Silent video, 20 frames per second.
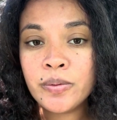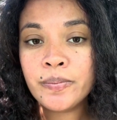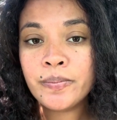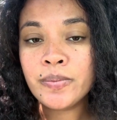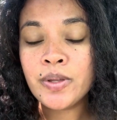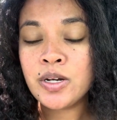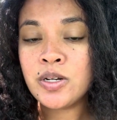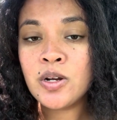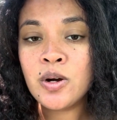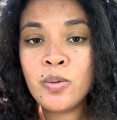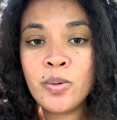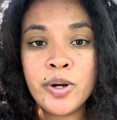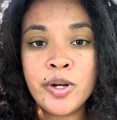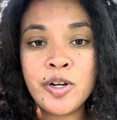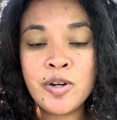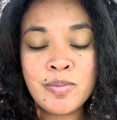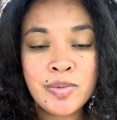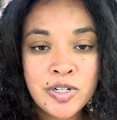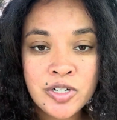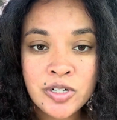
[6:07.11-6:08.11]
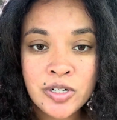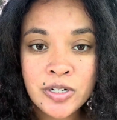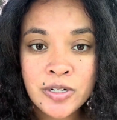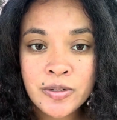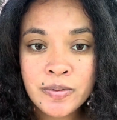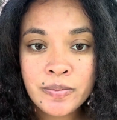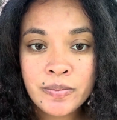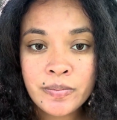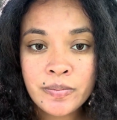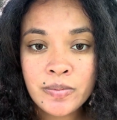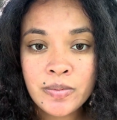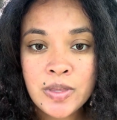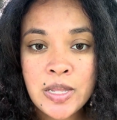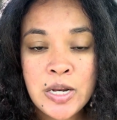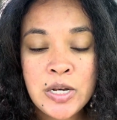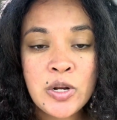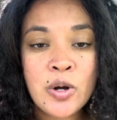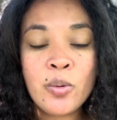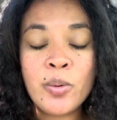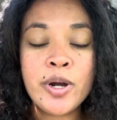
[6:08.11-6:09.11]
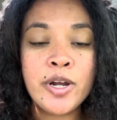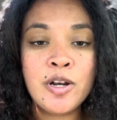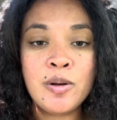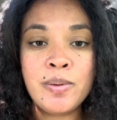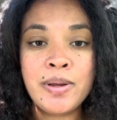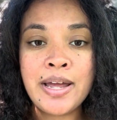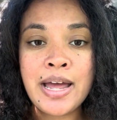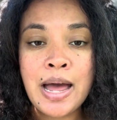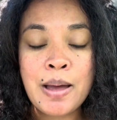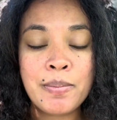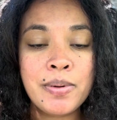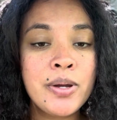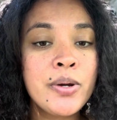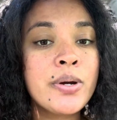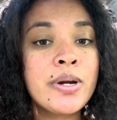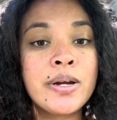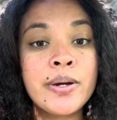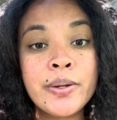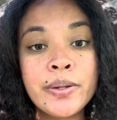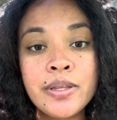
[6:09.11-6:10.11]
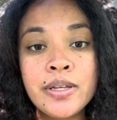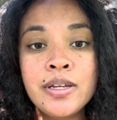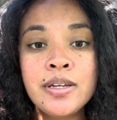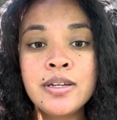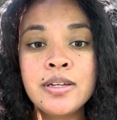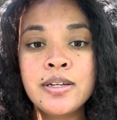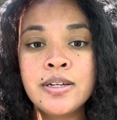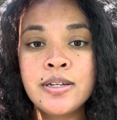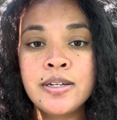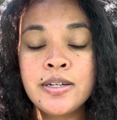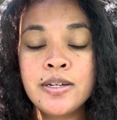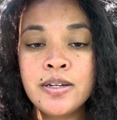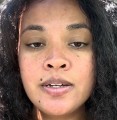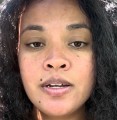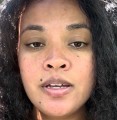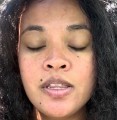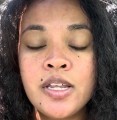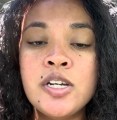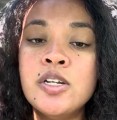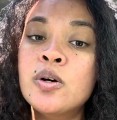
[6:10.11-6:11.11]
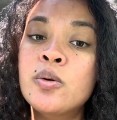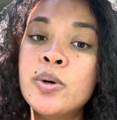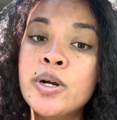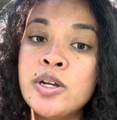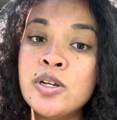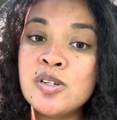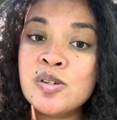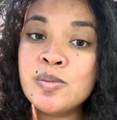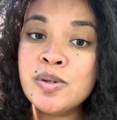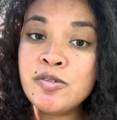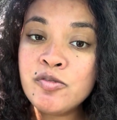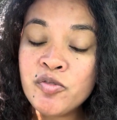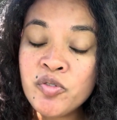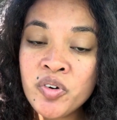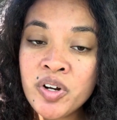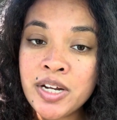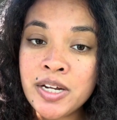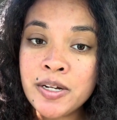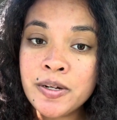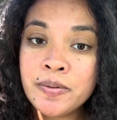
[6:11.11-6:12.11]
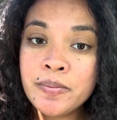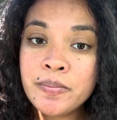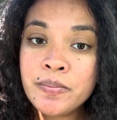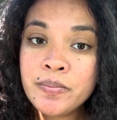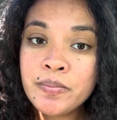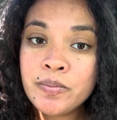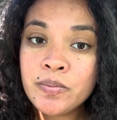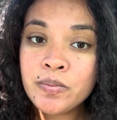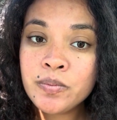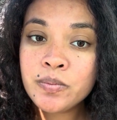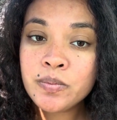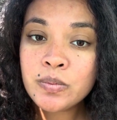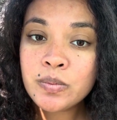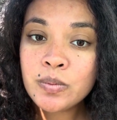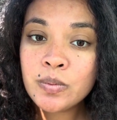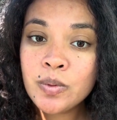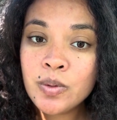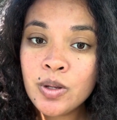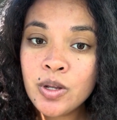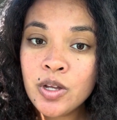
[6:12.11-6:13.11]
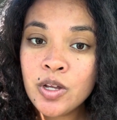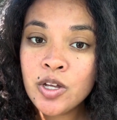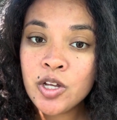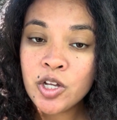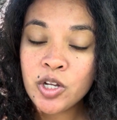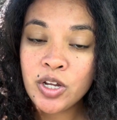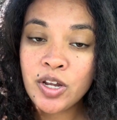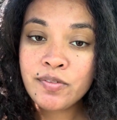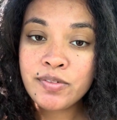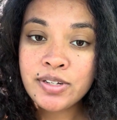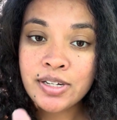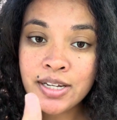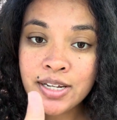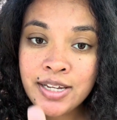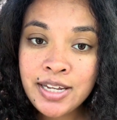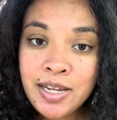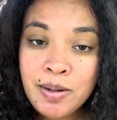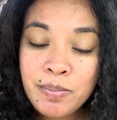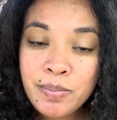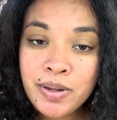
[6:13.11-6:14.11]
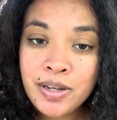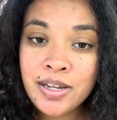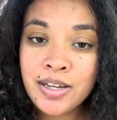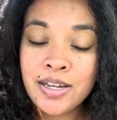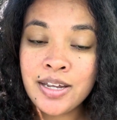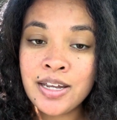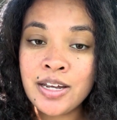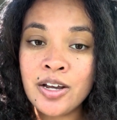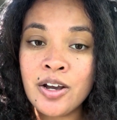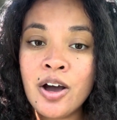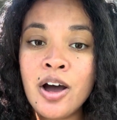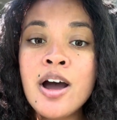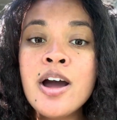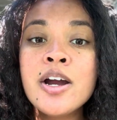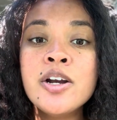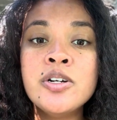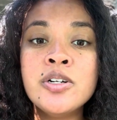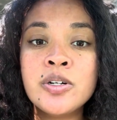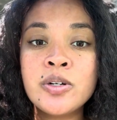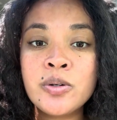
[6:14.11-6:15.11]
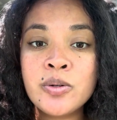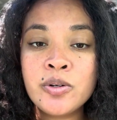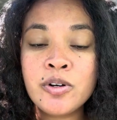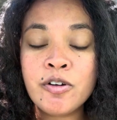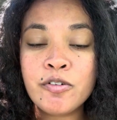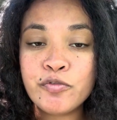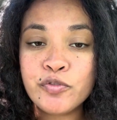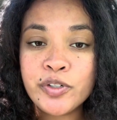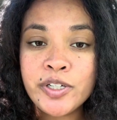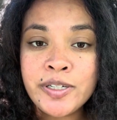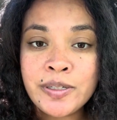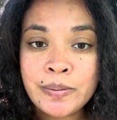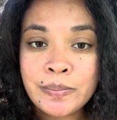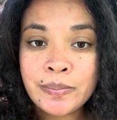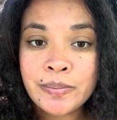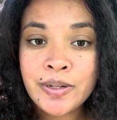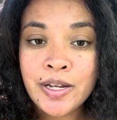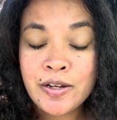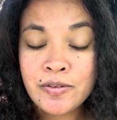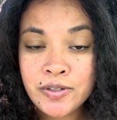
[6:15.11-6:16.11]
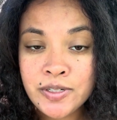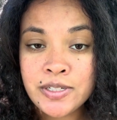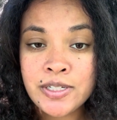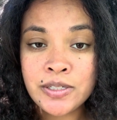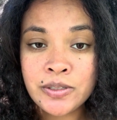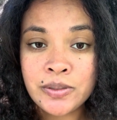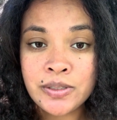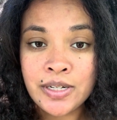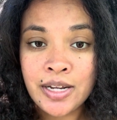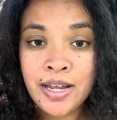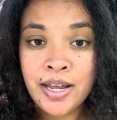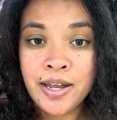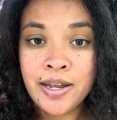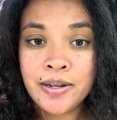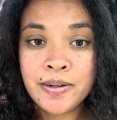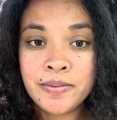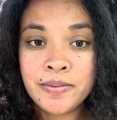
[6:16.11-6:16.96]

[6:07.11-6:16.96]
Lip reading: They don't want you to mature. They don't want you to be happy or healthy. They don't want you to be free. You have to keep and guard your own freedom every single day.